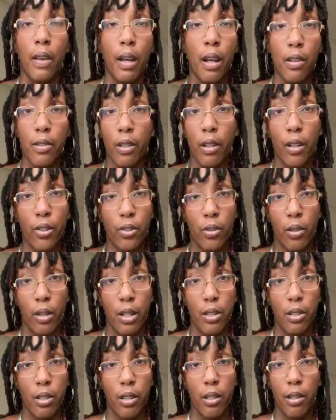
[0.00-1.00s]
that has
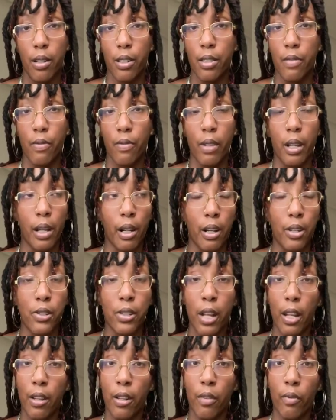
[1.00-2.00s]
electrolytes in it. It's like a
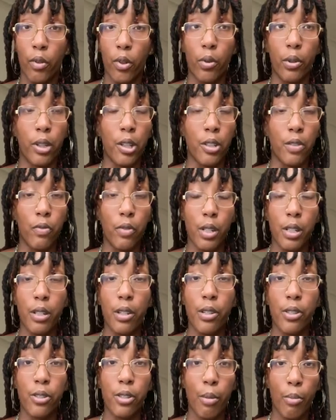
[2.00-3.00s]
saline fluid that's
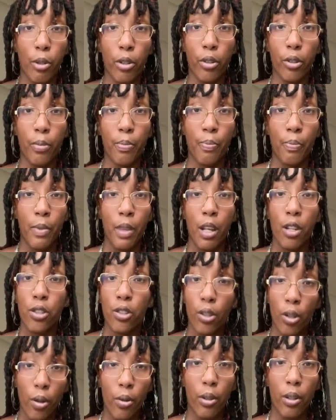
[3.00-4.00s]
very similar
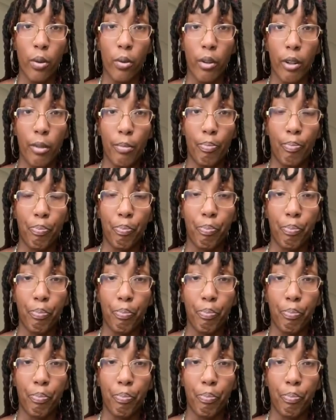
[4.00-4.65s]
to coconut water.